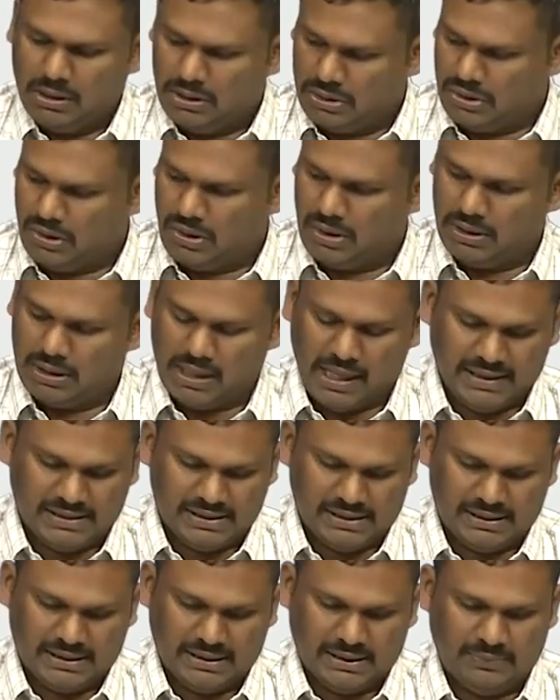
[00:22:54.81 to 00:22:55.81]
So, as
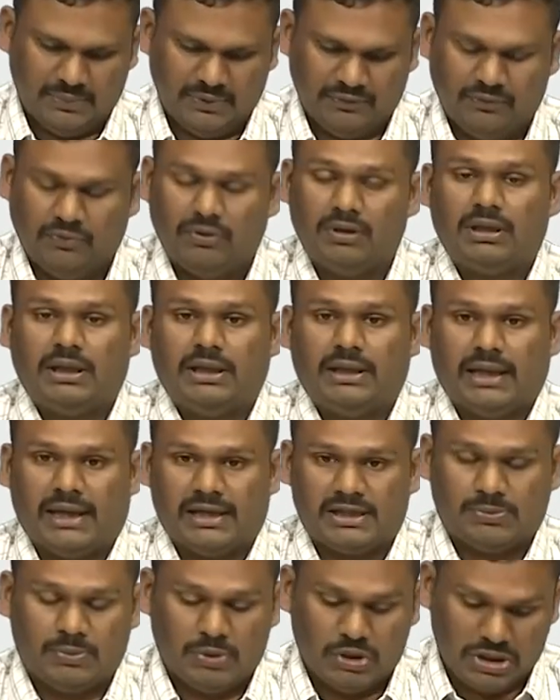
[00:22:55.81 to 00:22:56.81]
I said before, it
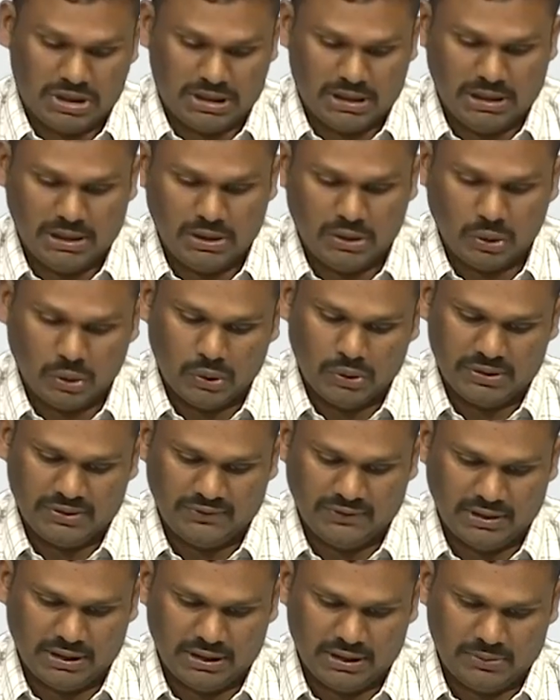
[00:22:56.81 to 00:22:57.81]
exponentially grows
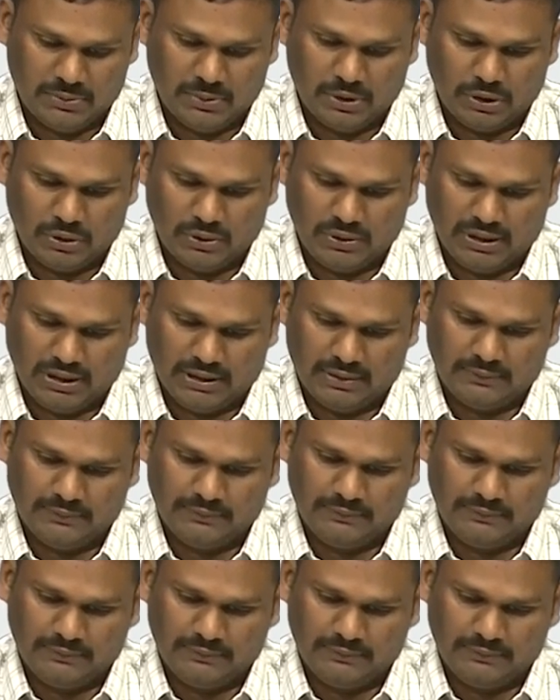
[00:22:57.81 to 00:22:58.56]
with respect to n.